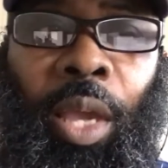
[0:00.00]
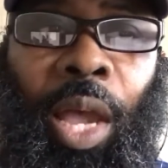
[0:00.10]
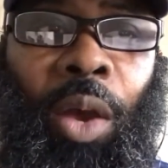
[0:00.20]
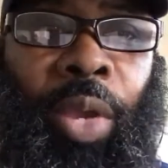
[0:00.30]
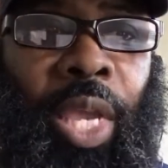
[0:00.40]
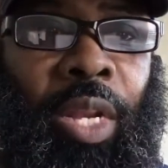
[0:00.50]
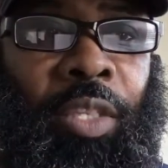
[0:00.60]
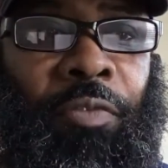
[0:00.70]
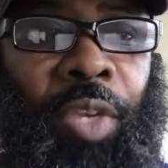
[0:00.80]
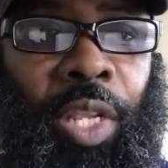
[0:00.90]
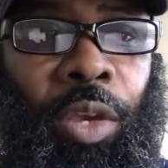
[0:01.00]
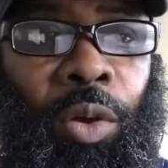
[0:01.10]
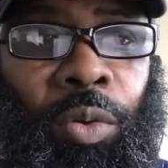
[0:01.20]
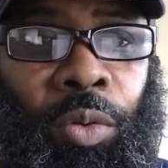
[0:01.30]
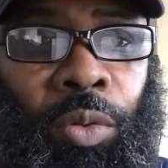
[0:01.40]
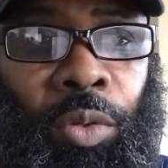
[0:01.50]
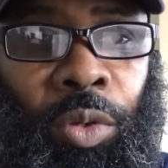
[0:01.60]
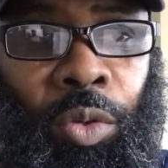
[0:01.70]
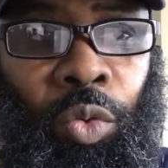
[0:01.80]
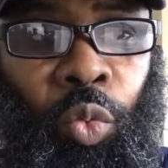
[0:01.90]
I'll end this video
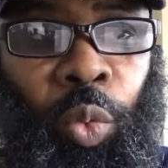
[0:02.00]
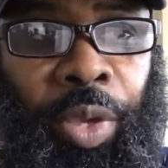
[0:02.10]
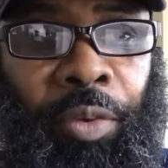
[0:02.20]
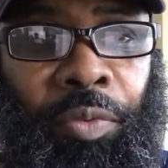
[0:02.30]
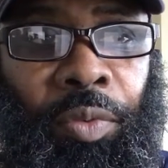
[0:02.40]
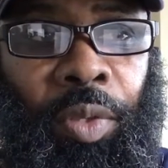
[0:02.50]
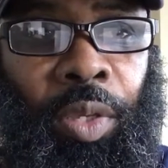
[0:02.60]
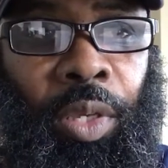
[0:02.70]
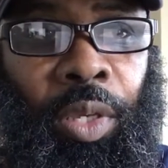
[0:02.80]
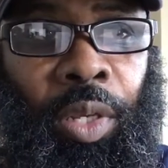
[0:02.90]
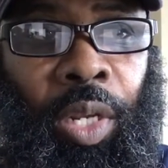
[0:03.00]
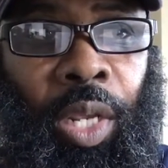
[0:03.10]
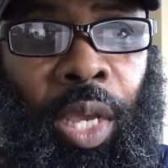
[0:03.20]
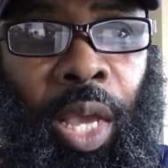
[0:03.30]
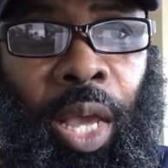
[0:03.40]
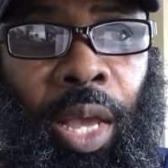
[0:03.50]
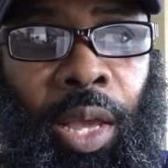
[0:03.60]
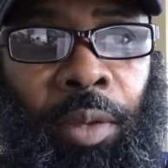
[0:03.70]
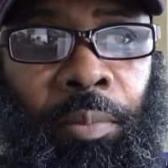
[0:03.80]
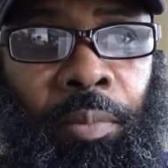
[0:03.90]
with
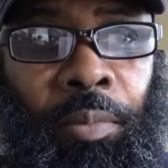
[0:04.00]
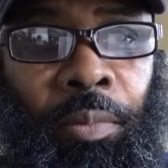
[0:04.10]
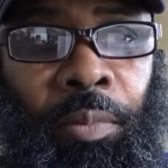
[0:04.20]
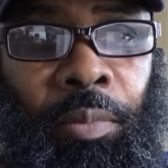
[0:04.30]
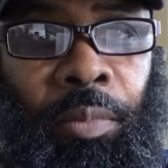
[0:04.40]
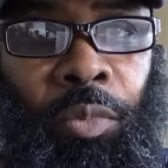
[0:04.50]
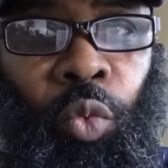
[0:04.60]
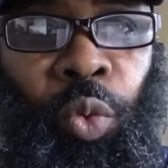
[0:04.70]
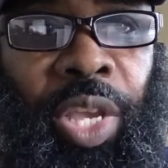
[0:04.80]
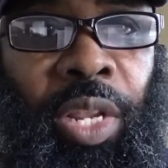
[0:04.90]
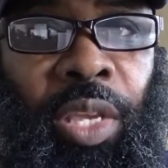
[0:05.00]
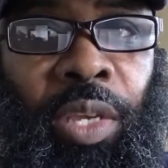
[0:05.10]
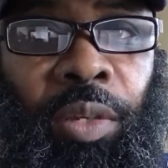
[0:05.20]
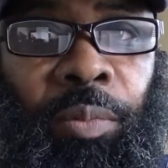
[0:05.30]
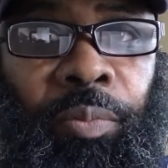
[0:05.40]
uh, reading